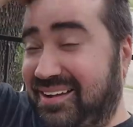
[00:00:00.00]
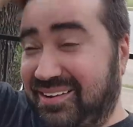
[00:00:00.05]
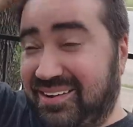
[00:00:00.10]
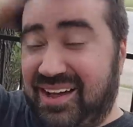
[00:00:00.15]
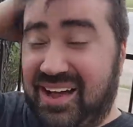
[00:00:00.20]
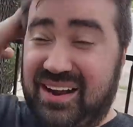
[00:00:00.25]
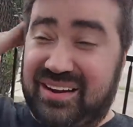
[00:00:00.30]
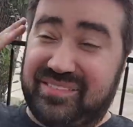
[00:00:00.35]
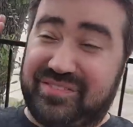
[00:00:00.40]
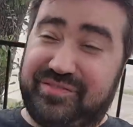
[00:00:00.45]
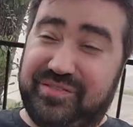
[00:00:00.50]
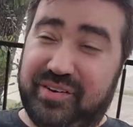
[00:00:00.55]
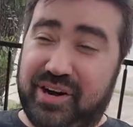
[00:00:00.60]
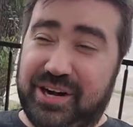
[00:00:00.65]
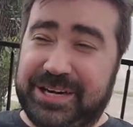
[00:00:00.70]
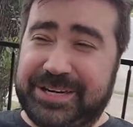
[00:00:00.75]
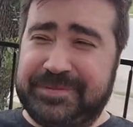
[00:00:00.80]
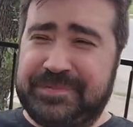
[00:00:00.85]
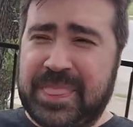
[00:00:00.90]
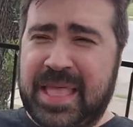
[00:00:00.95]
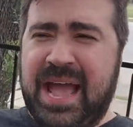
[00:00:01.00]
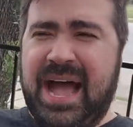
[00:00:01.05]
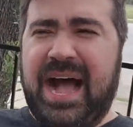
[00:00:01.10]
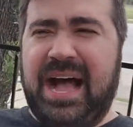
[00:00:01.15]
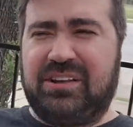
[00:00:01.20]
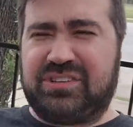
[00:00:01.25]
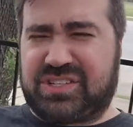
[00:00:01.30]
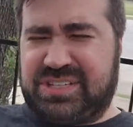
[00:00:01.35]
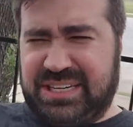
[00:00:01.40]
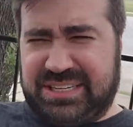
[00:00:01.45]
a lot of fun.
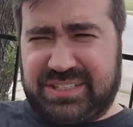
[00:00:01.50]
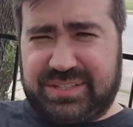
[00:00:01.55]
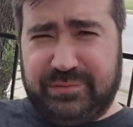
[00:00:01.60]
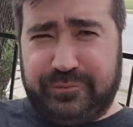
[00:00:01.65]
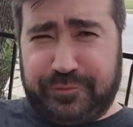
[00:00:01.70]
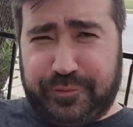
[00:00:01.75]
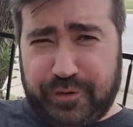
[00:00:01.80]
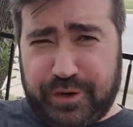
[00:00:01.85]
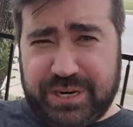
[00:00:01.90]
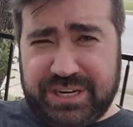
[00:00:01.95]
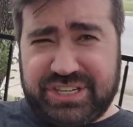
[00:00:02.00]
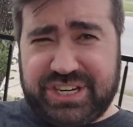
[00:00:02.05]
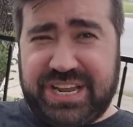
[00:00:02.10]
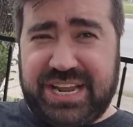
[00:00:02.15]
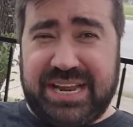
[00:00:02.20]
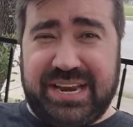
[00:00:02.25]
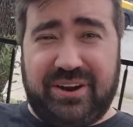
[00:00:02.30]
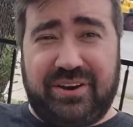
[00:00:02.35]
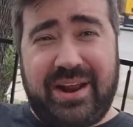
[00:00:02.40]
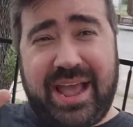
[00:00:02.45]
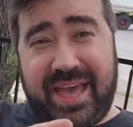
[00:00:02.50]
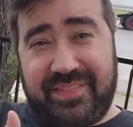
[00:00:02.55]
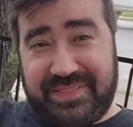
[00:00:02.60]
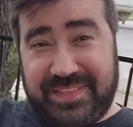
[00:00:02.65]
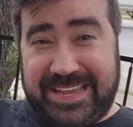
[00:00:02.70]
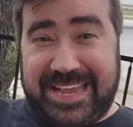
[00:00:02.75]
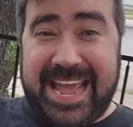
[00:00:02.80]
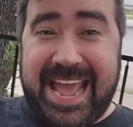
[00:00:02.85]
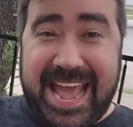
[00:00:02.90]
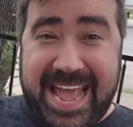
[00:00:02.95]
I'll stick some footage here at
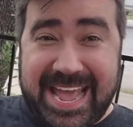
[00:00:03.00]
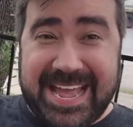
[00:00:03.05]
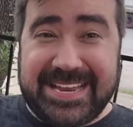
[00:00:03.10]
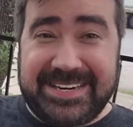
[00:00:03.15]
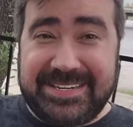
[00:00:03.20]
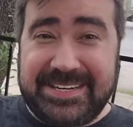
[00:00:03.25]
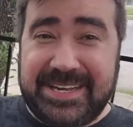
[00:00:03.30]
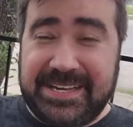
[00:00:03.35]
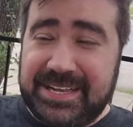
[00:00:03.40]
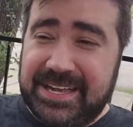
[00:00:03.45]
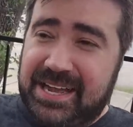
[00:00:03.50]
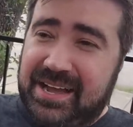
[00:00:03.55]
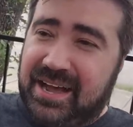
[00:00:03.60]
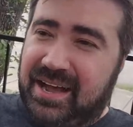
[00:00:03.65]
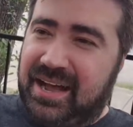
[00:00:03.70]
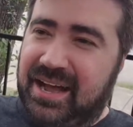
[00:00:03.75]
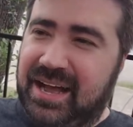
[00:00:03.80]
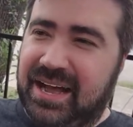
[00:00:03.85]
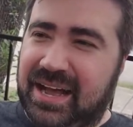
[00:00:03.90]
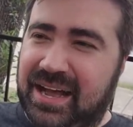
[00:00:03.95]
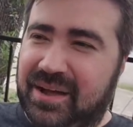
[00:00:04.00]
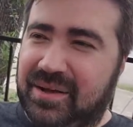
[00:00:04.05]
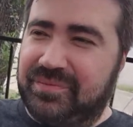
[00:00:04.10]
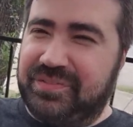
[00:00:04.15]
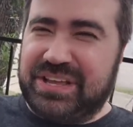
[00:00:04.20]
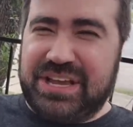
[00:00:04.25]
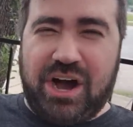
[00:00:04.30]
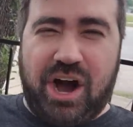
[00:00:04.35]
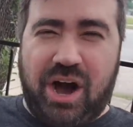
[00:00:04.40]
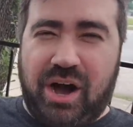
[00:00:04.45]
the end uh,
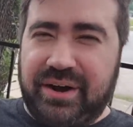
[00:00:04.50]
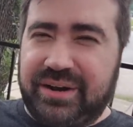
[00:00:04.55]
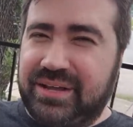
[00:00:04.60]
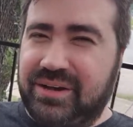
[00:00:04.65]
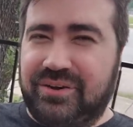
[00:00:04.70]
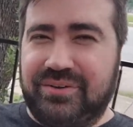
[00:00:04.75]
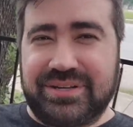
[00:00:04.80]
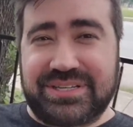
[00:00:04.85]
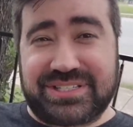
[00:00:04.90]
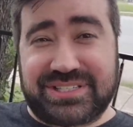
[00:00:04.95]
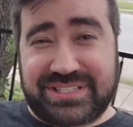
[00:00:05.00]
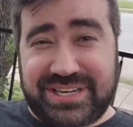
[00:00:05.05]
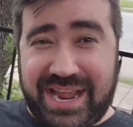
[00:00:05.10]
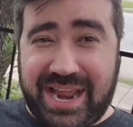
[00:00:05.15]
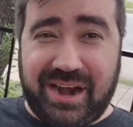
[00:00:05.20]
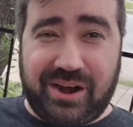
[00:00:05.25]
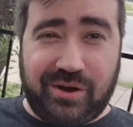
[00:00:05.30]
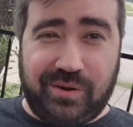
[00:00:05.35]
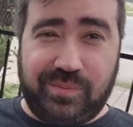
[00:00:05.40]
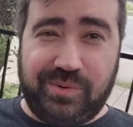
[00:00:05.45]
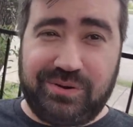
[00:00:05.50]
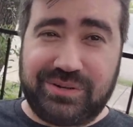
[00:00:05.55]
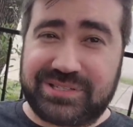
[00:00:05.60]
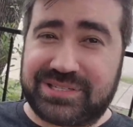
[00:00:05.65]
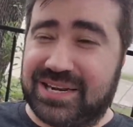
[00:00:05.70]
the audio is terrible.